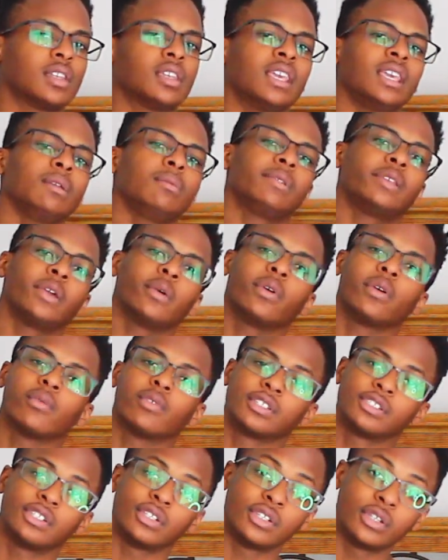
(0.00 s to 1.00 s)
keep doing
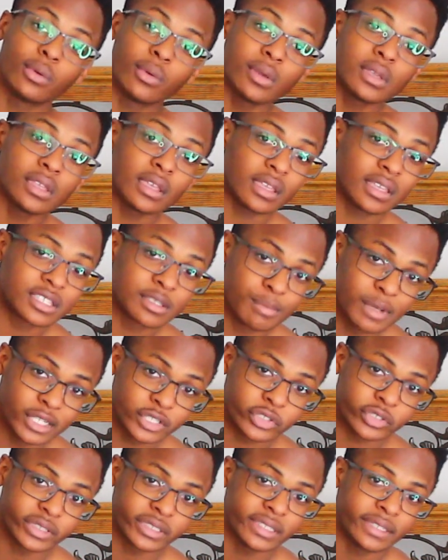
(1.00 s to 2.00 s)
what you're doing,
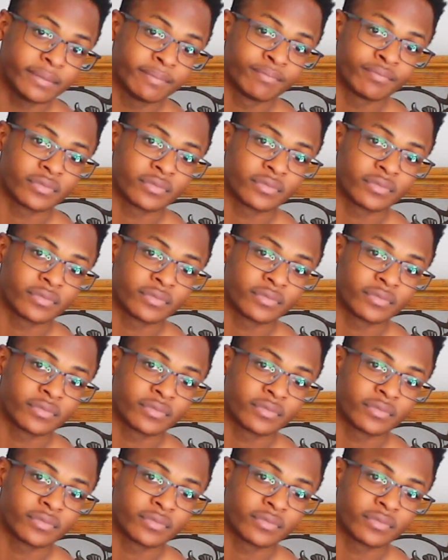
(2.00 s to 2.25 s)
especially